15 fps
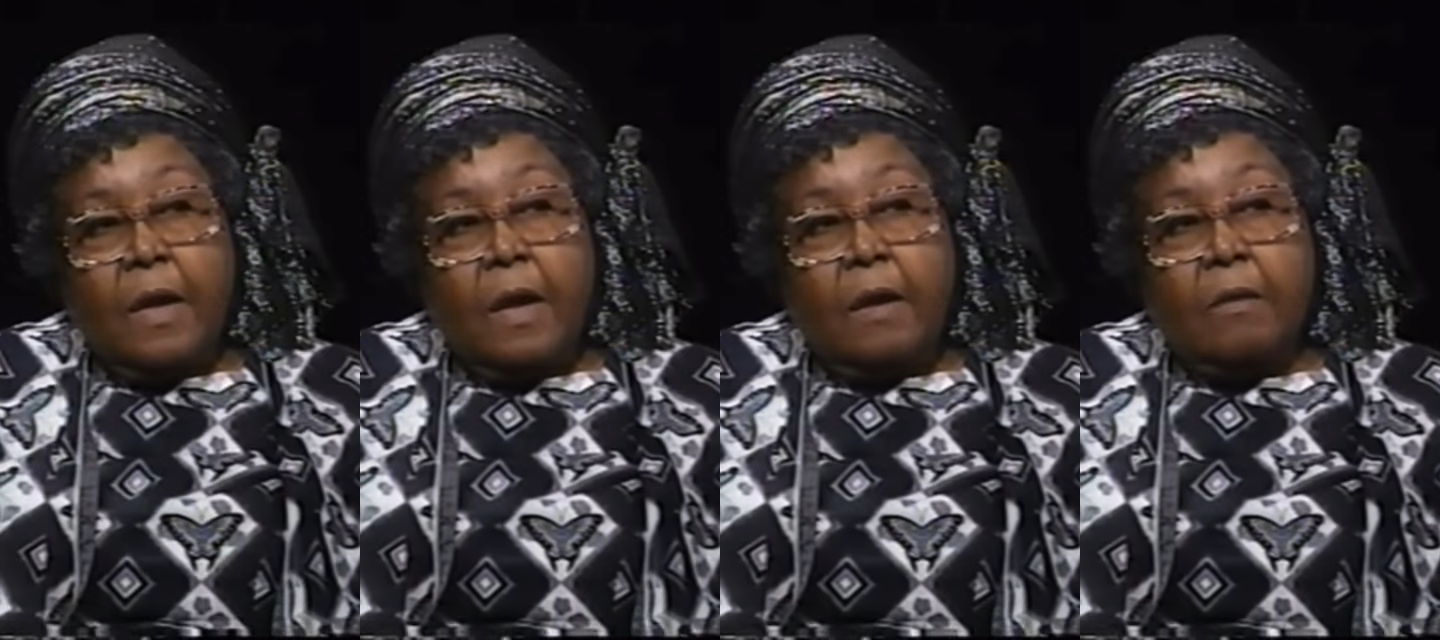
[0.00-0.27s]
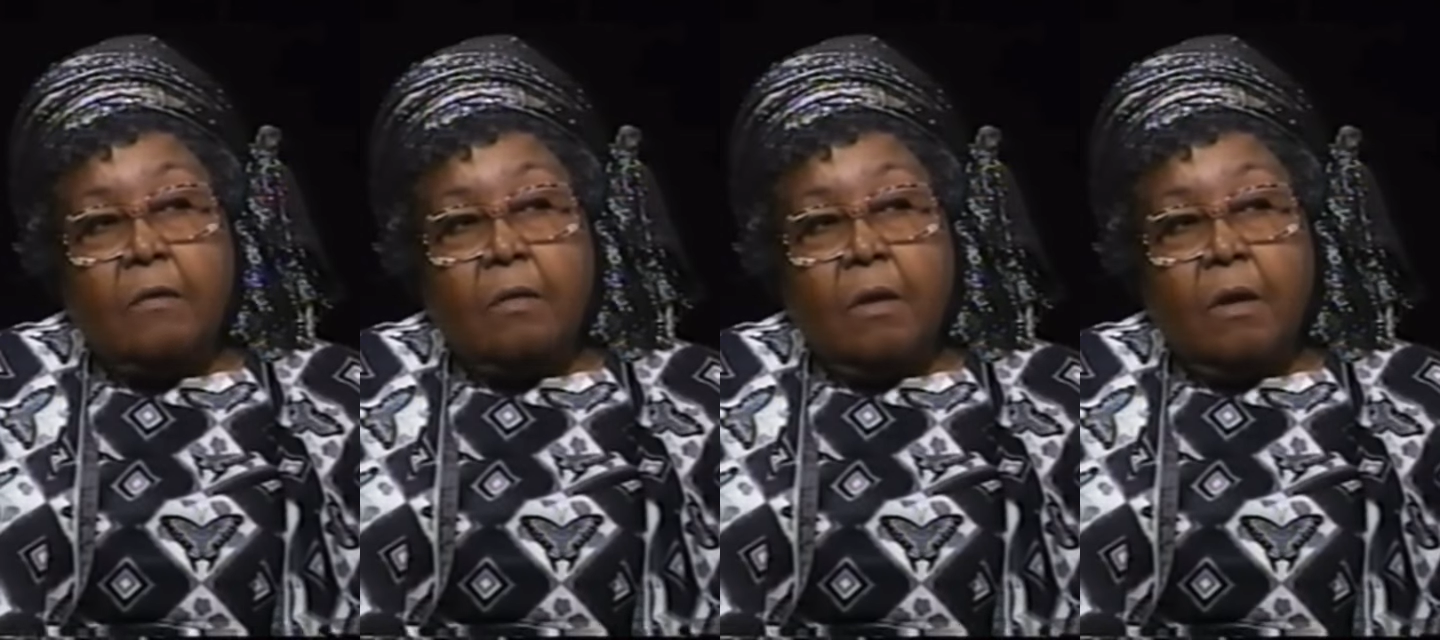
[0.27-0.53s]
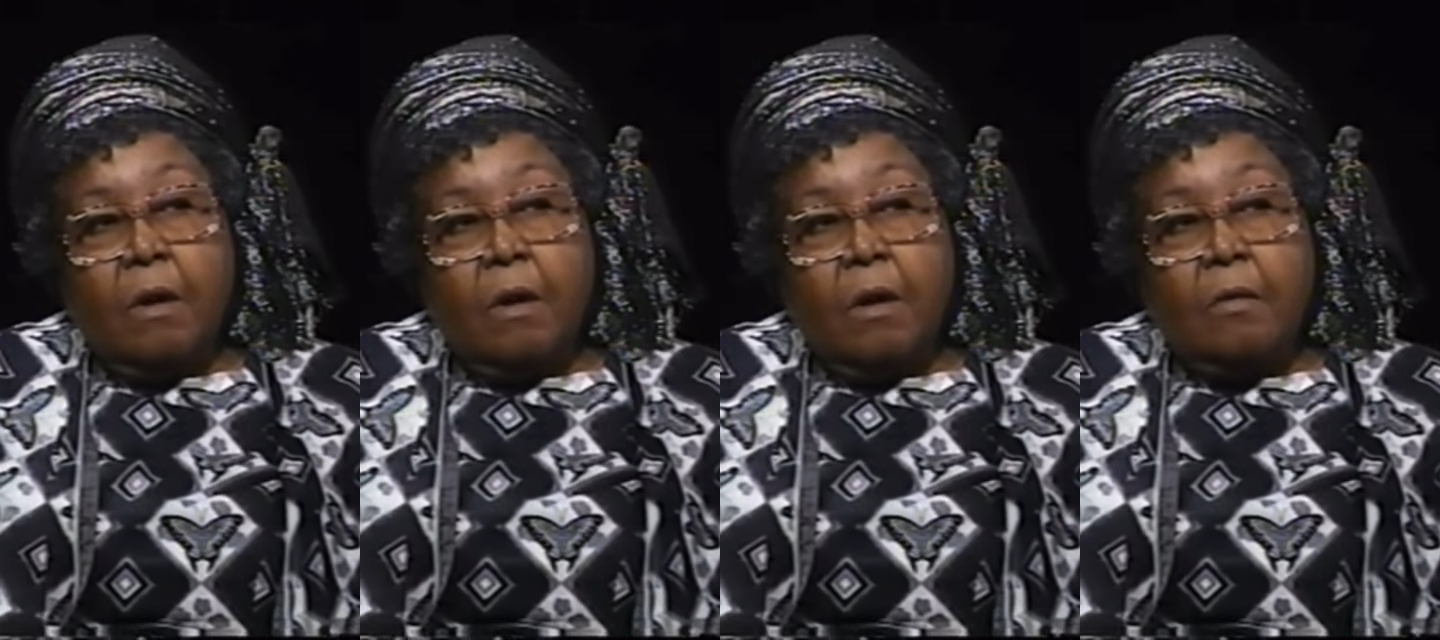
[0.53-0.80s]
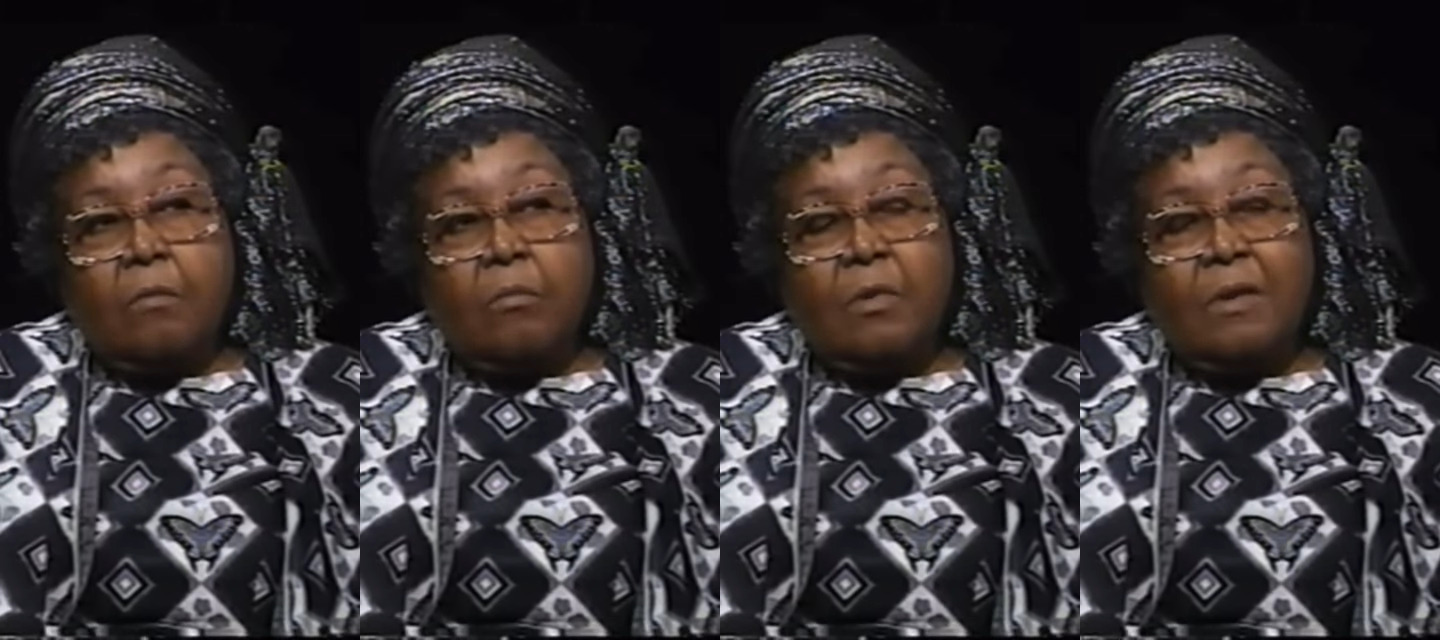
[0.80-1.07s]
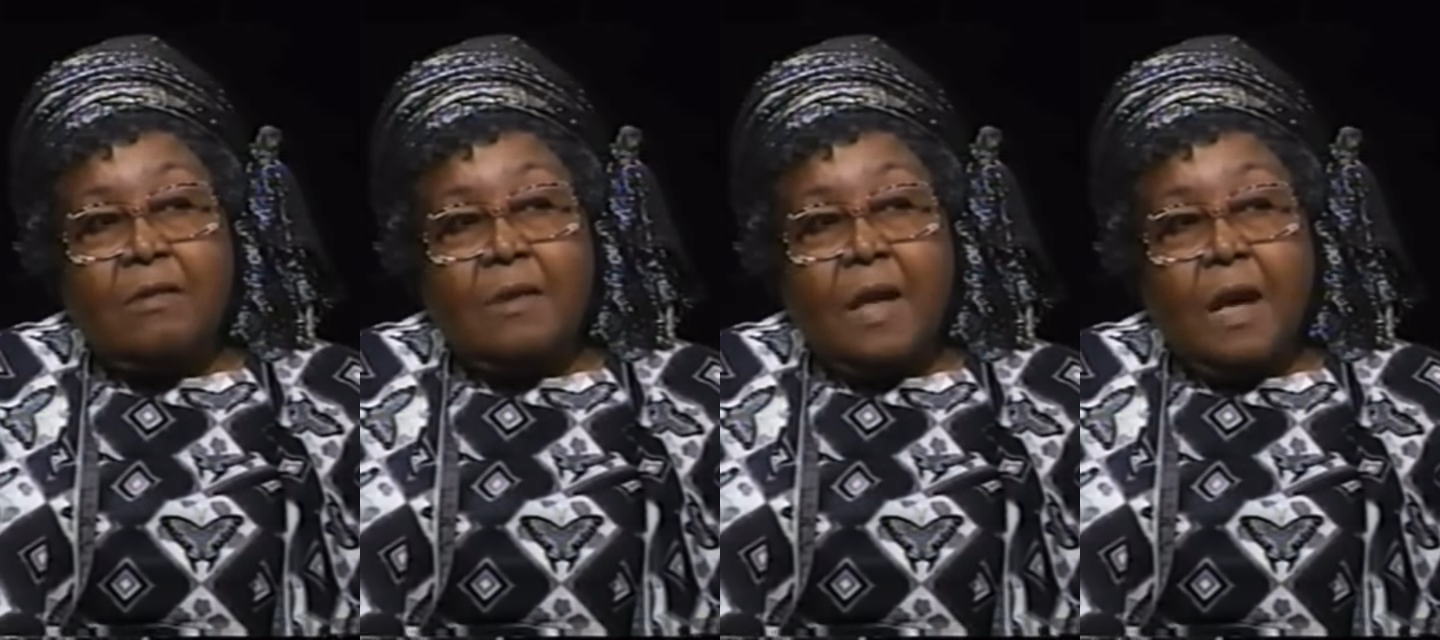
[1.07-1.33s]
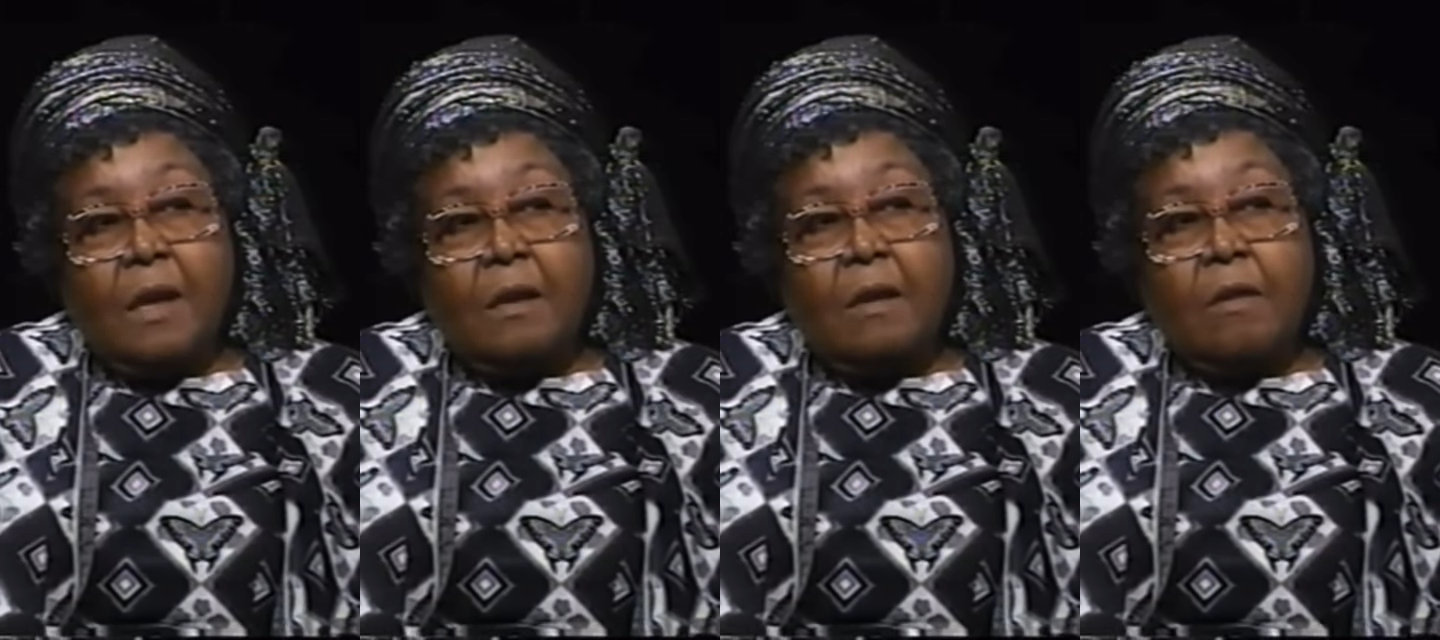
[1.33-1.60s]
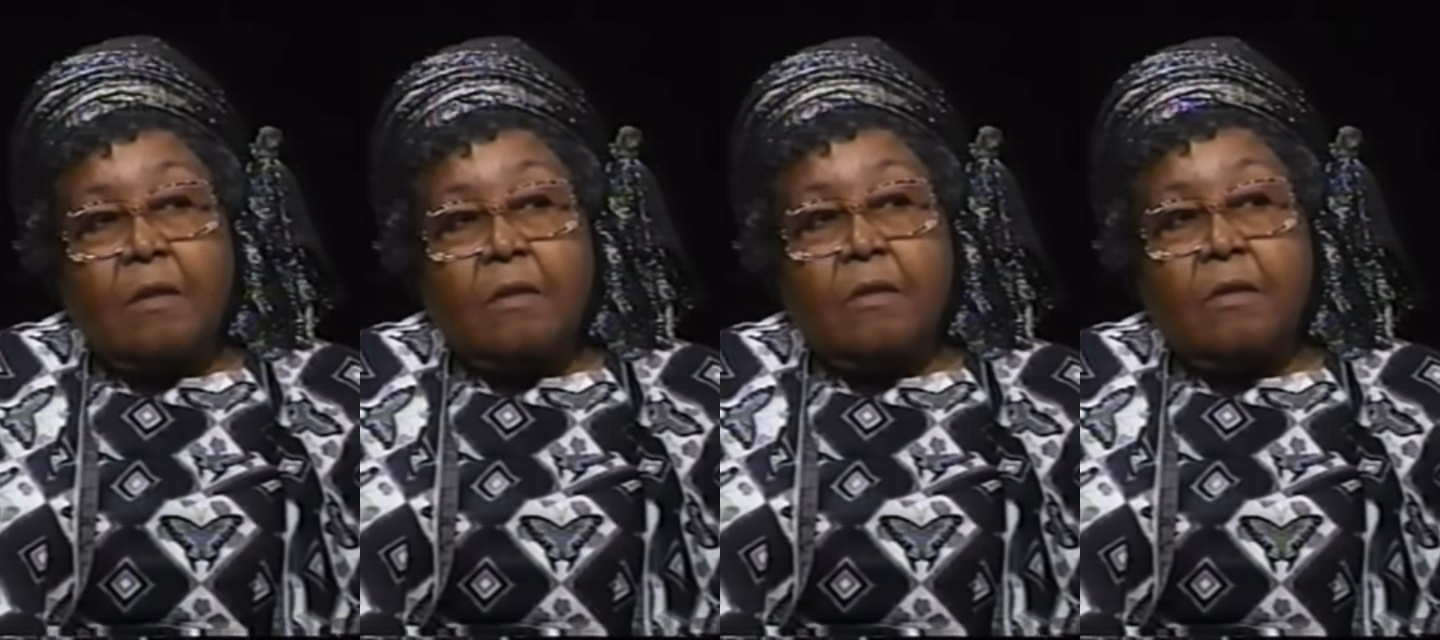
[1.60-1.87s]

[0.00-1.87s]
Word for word: And art was not